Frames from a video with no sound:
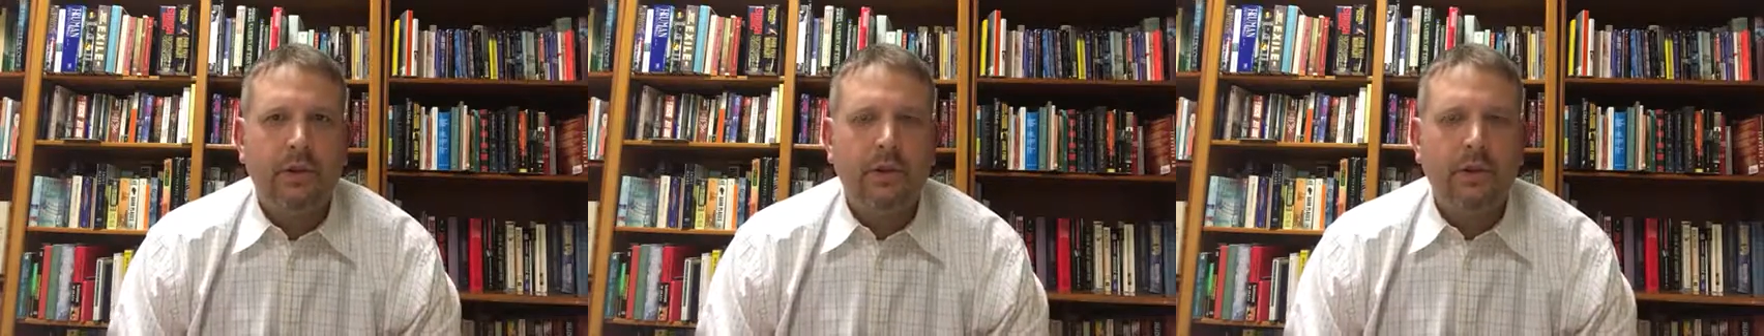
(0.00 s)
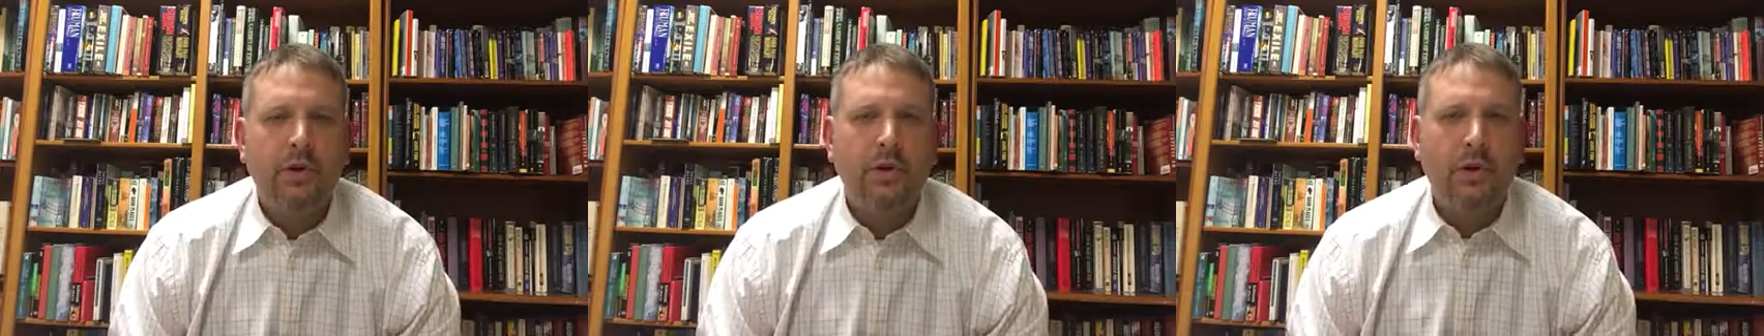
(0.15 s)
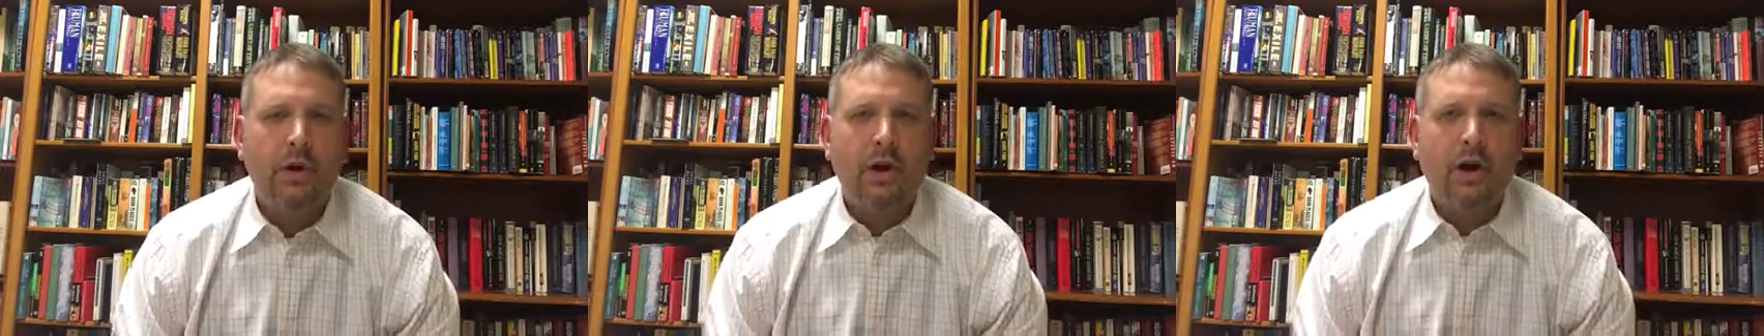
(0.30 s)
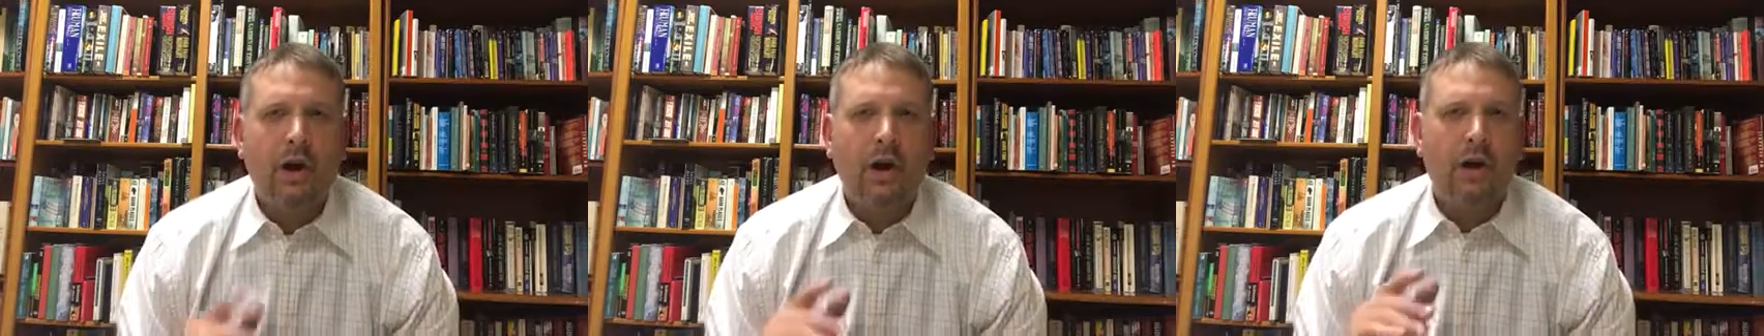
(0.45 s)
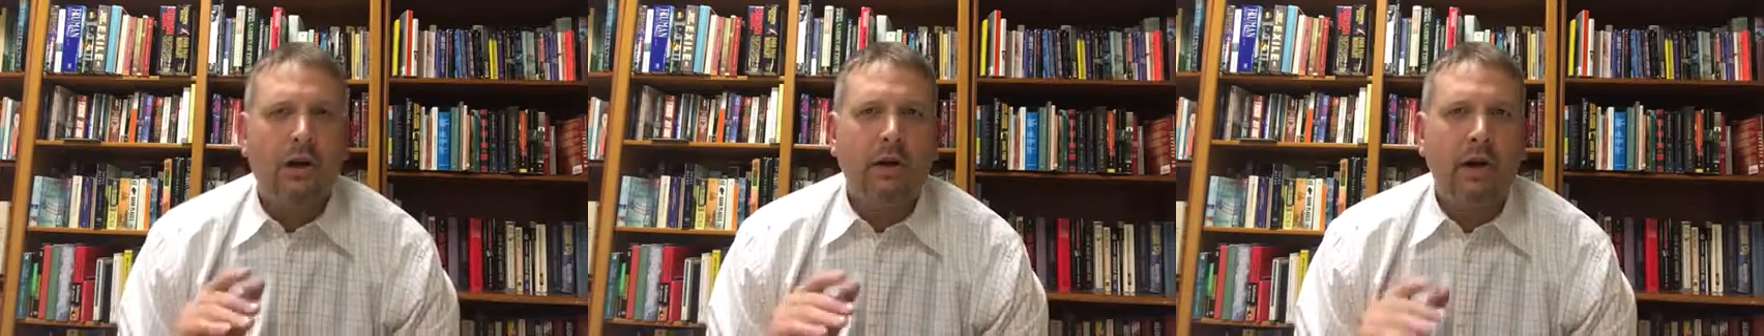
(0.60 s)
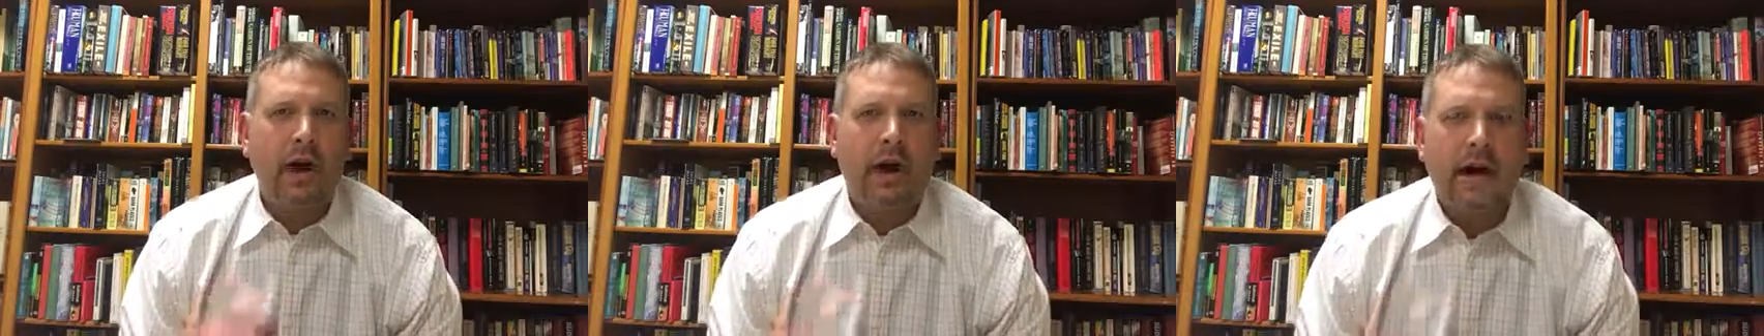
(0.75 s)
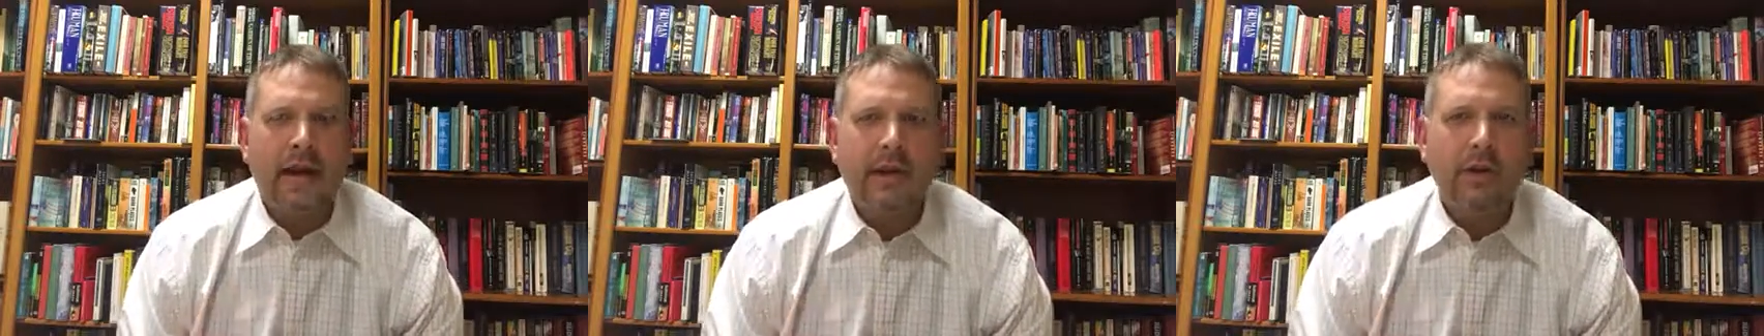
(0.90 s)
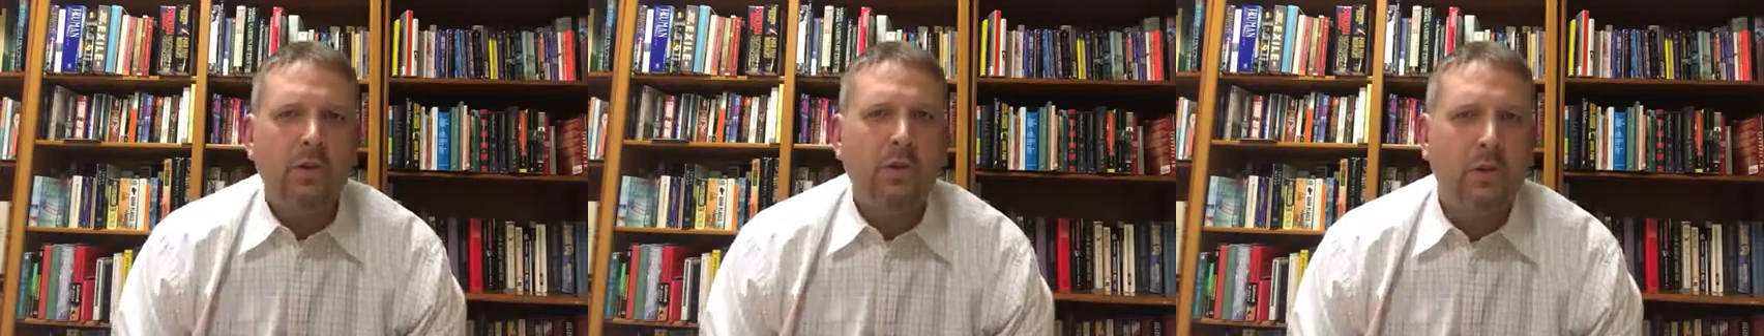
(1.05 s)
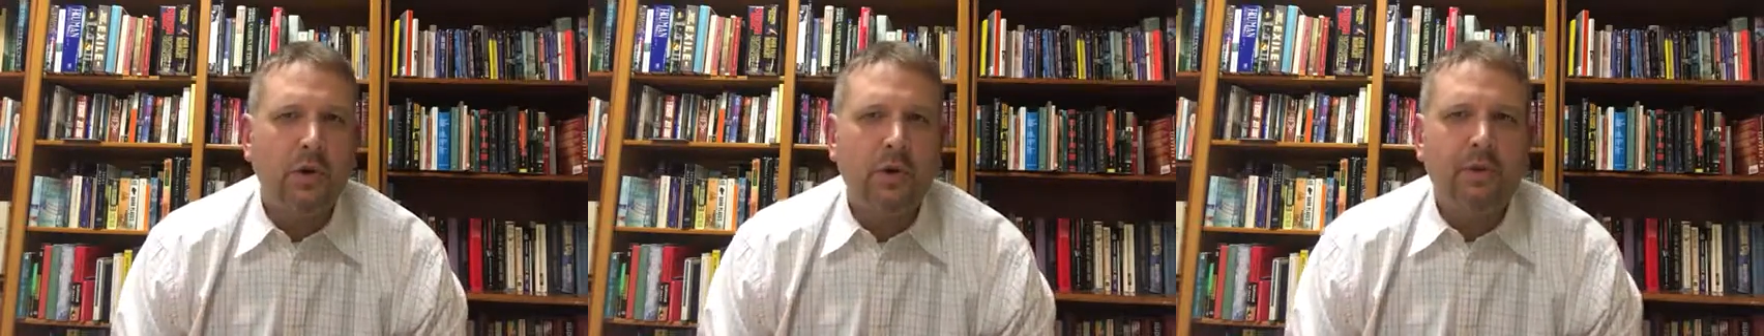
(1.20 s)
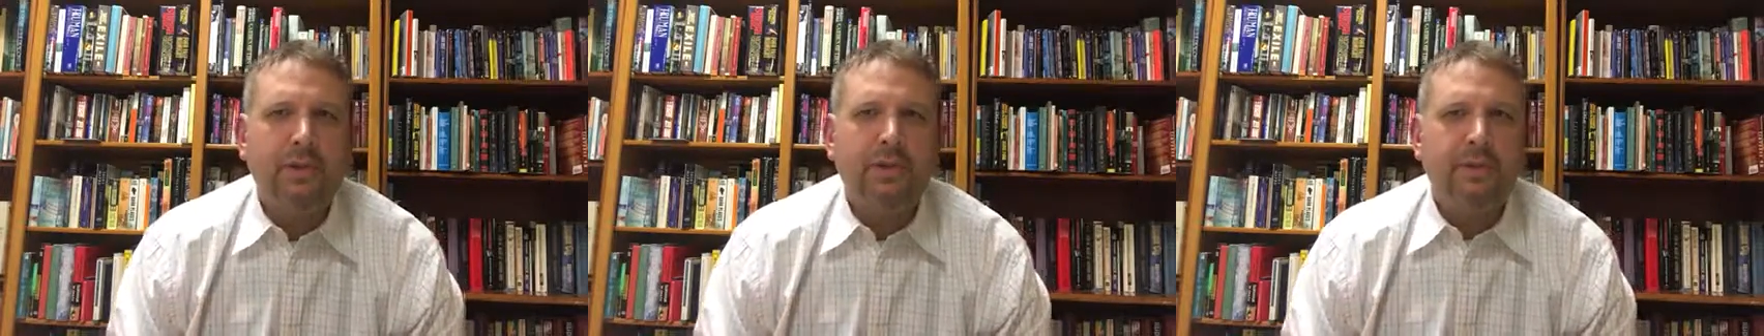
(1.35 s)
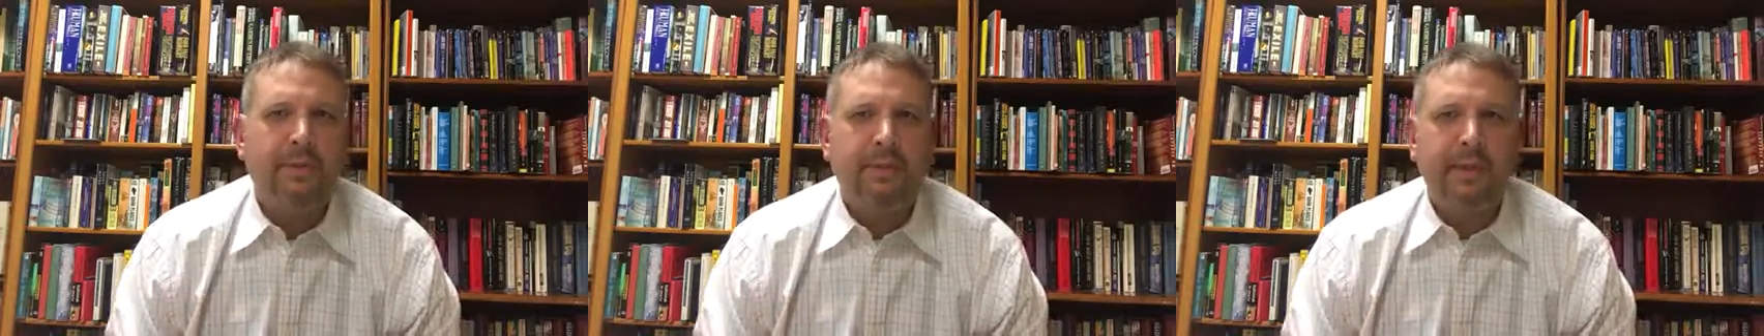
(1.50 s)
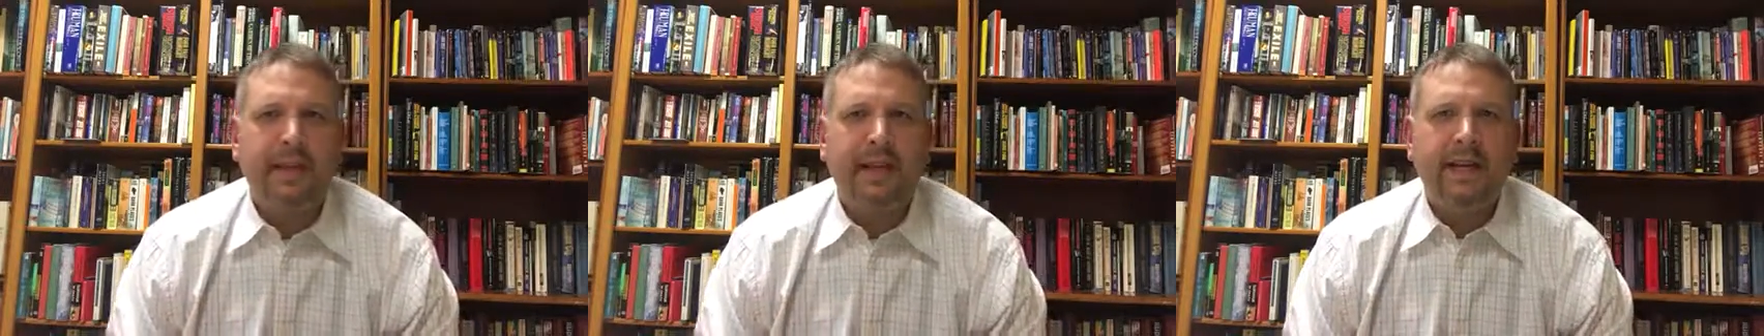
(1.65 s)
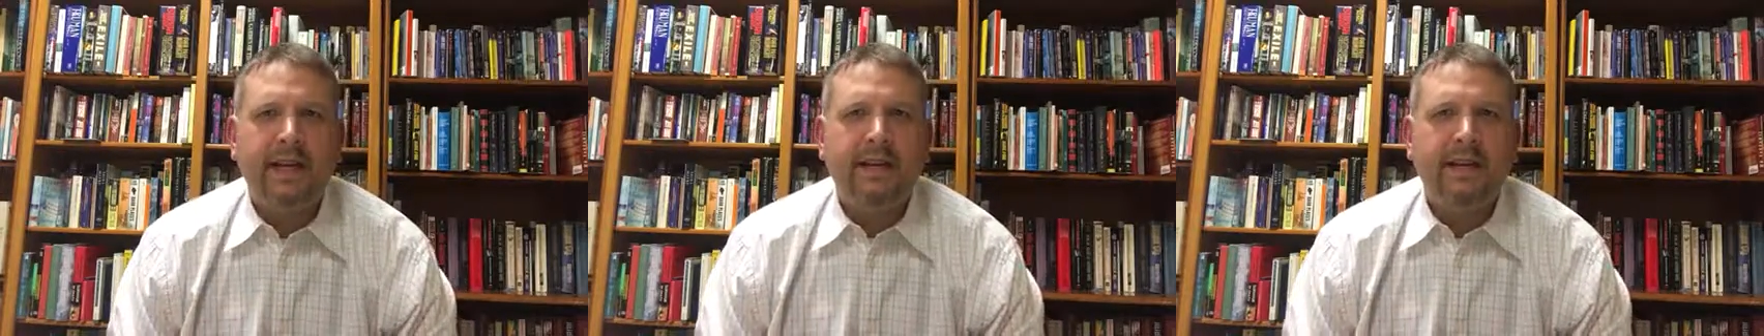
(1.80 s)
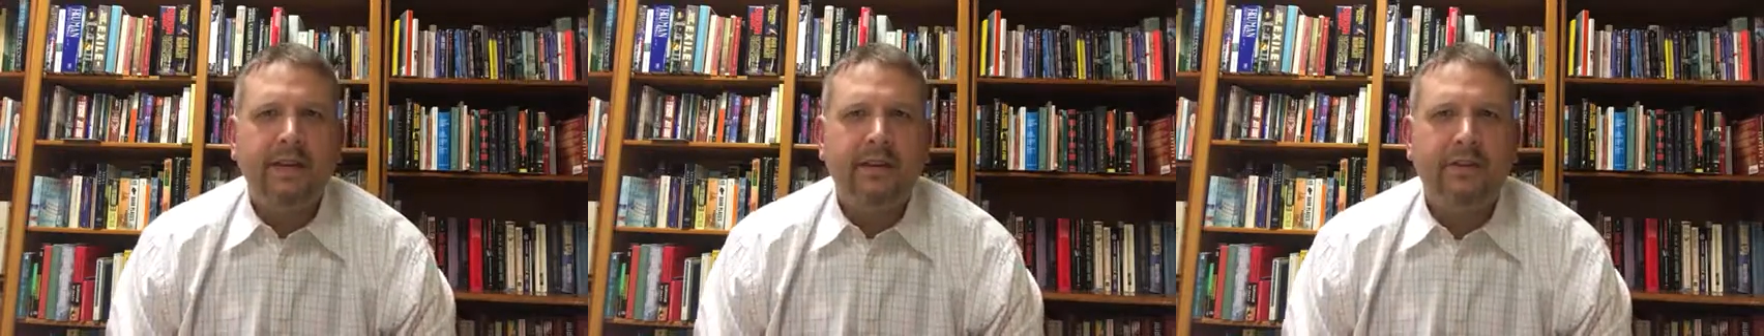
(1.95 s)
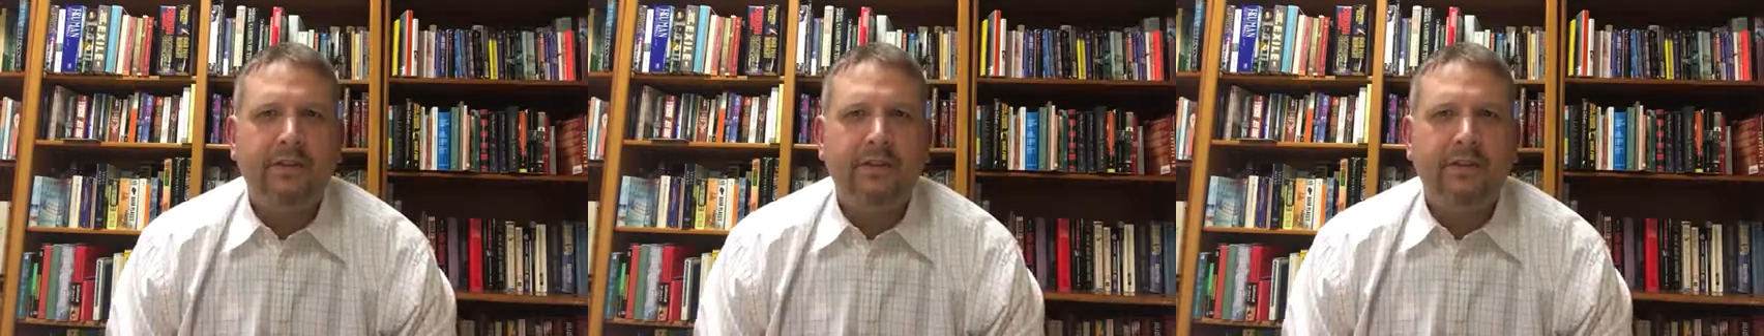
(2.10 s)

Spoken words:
who are idol worshiping,